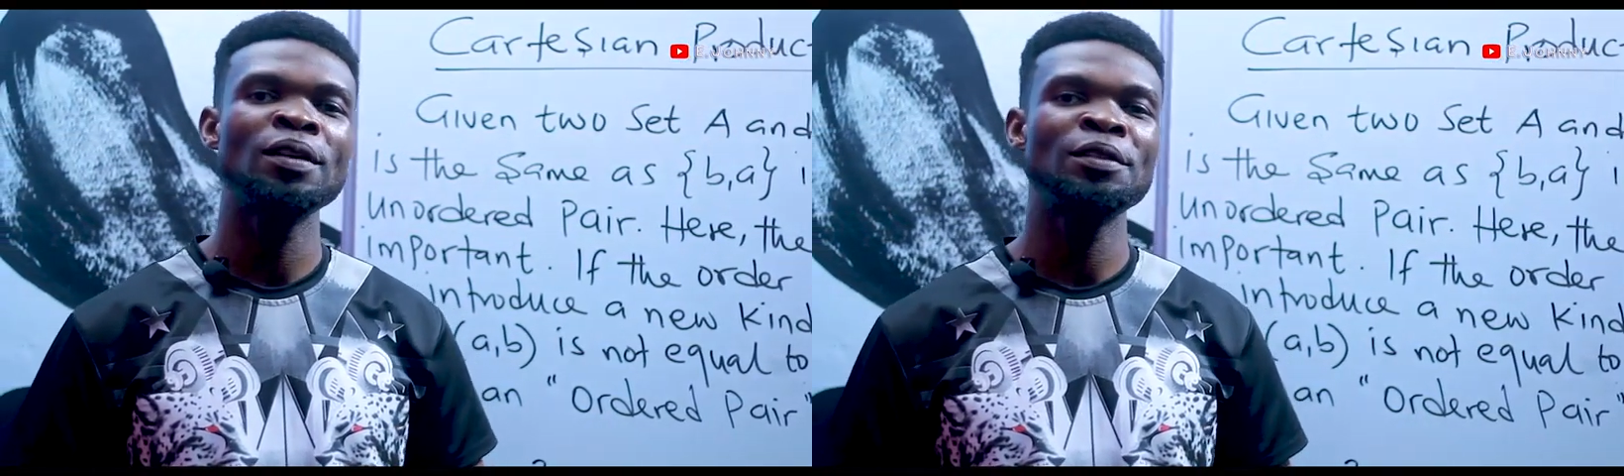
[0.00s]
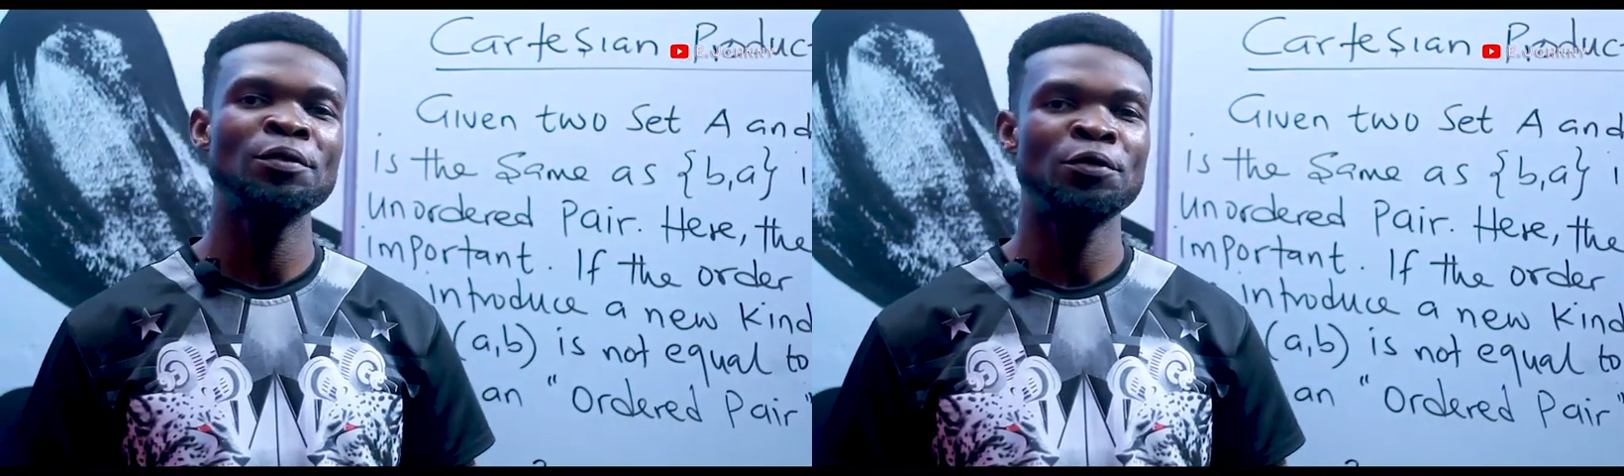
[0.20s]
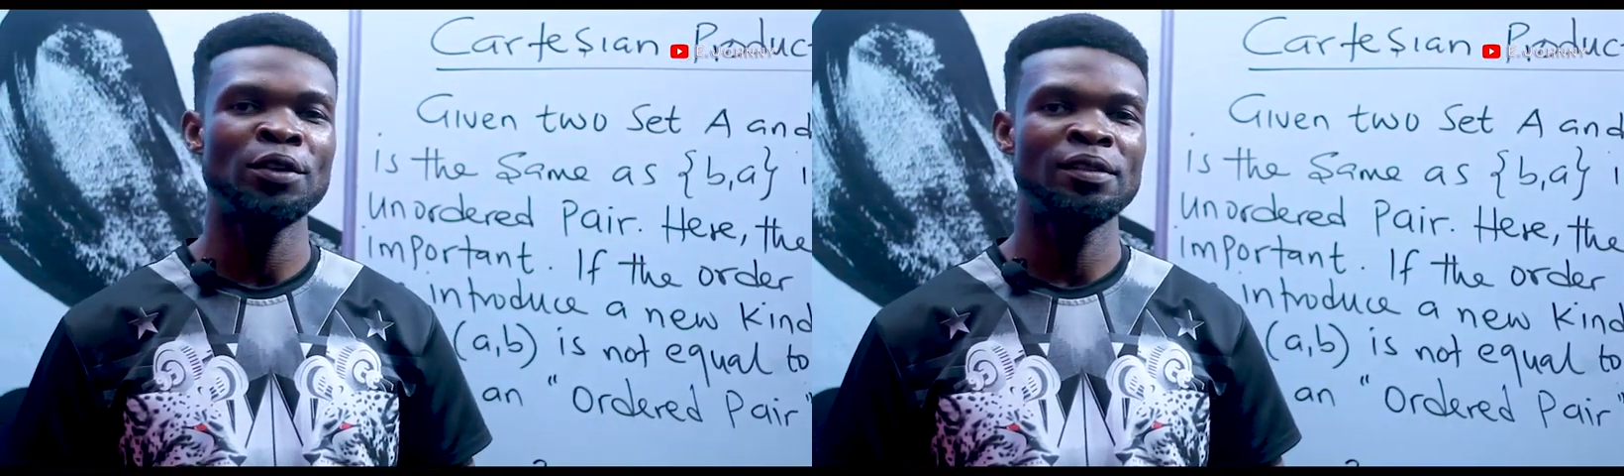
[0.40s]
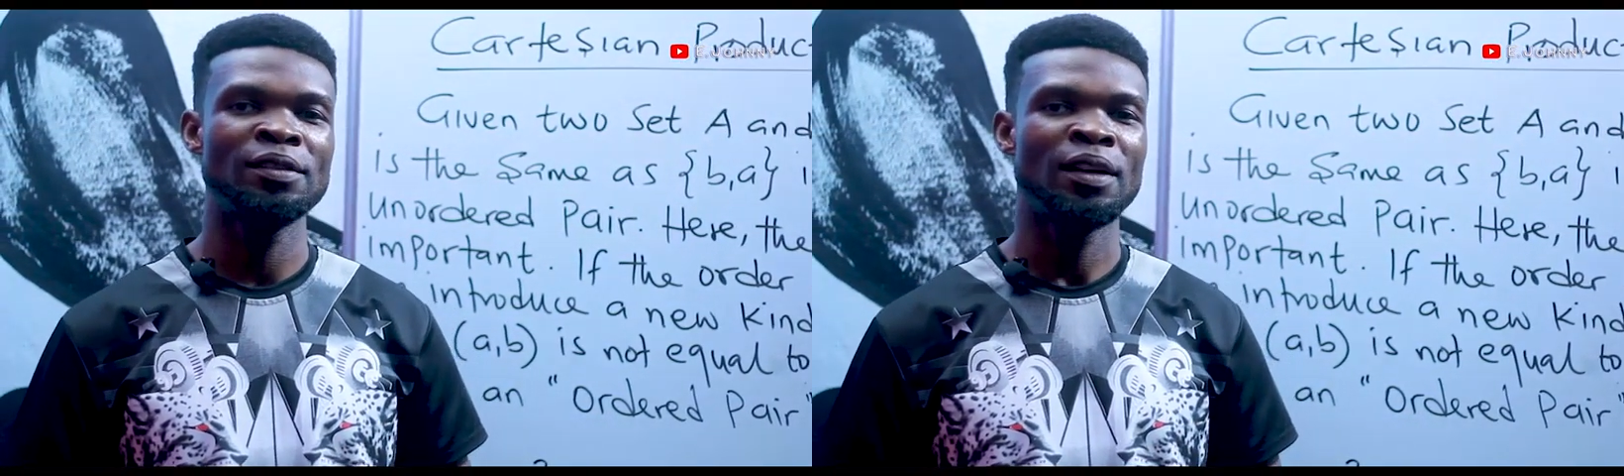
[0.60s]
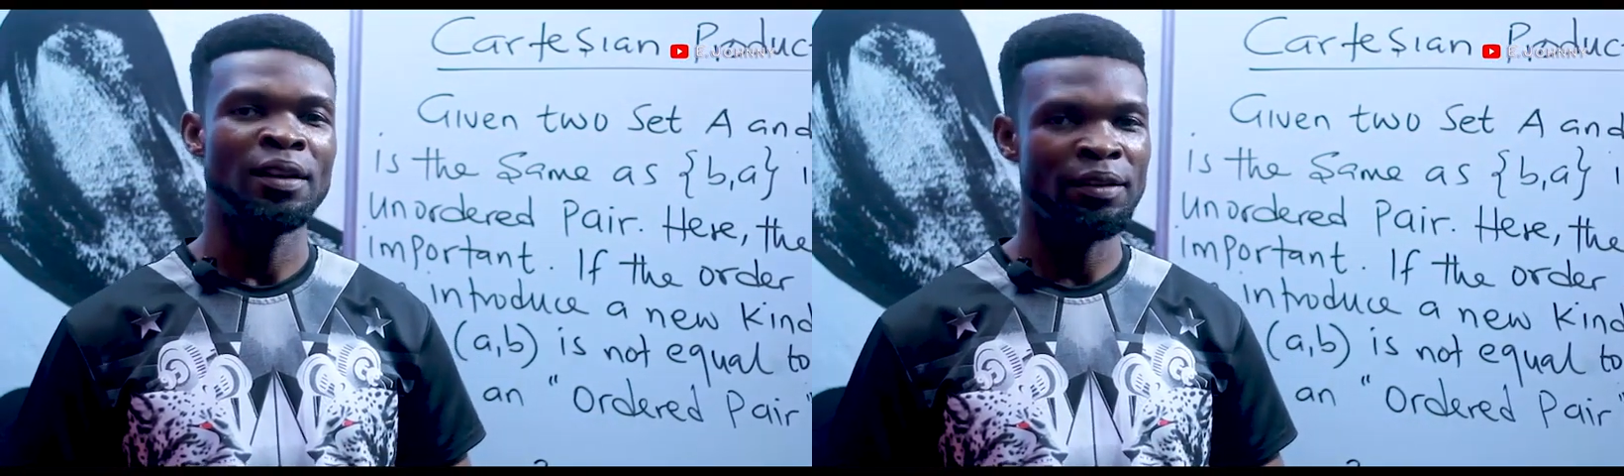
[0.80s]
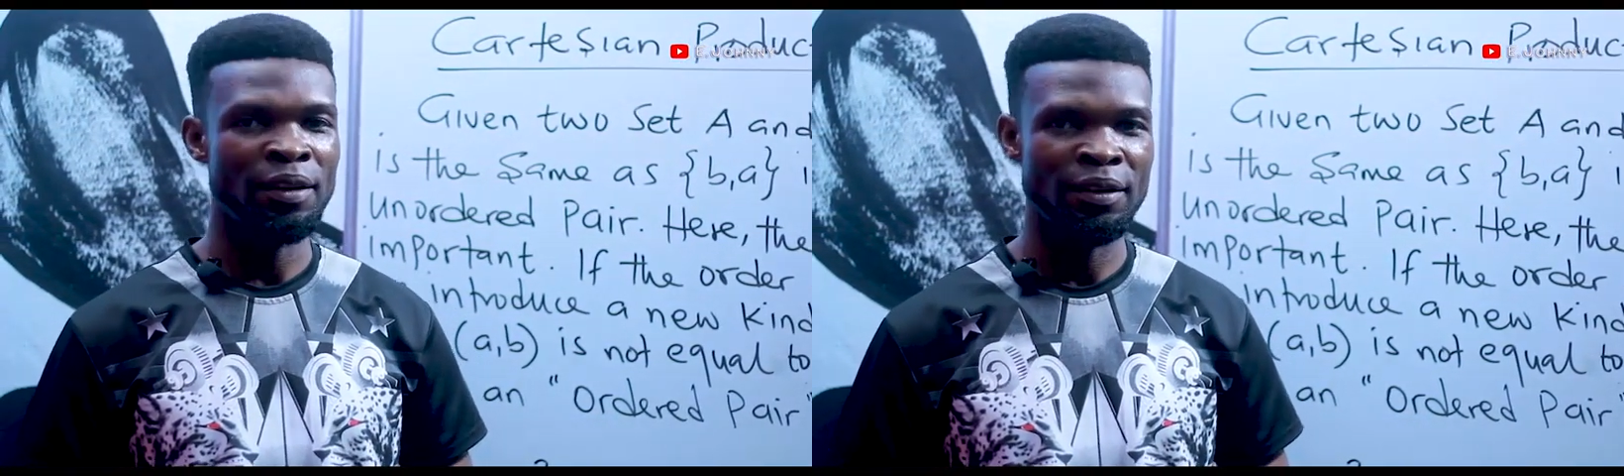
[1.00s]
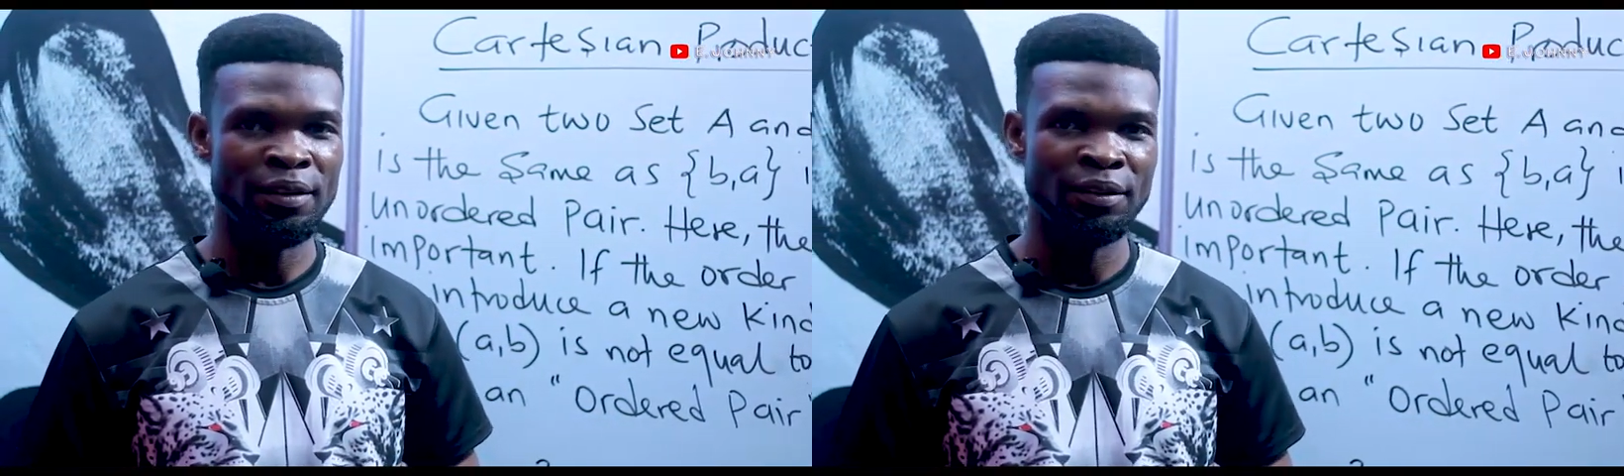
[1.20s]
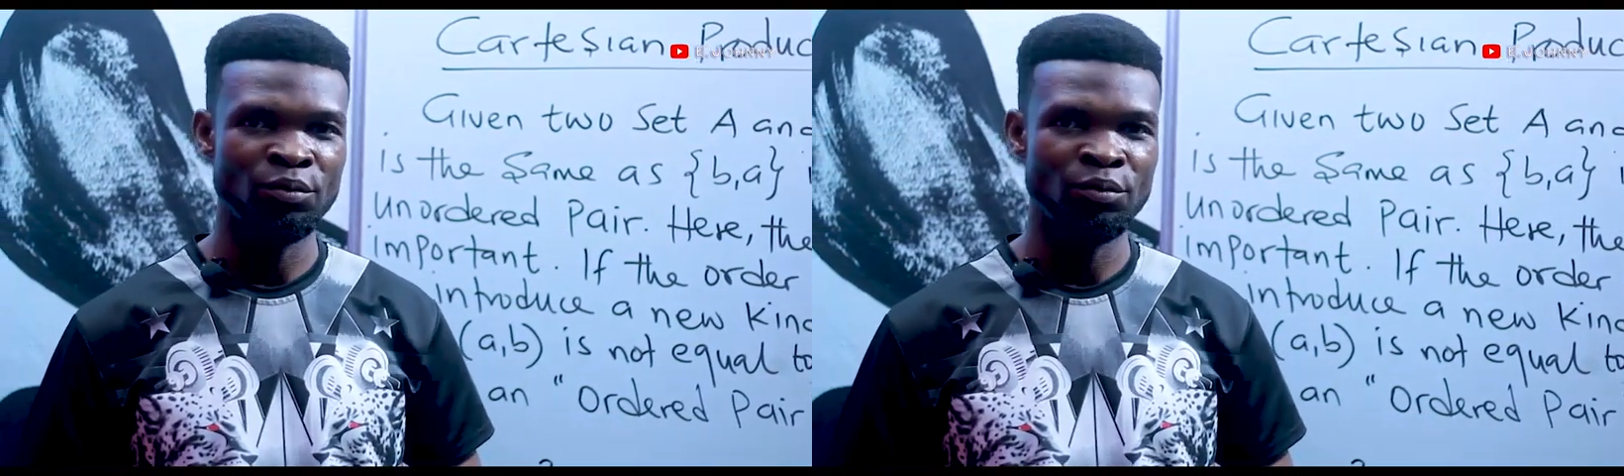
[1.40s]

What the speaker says: different entirely.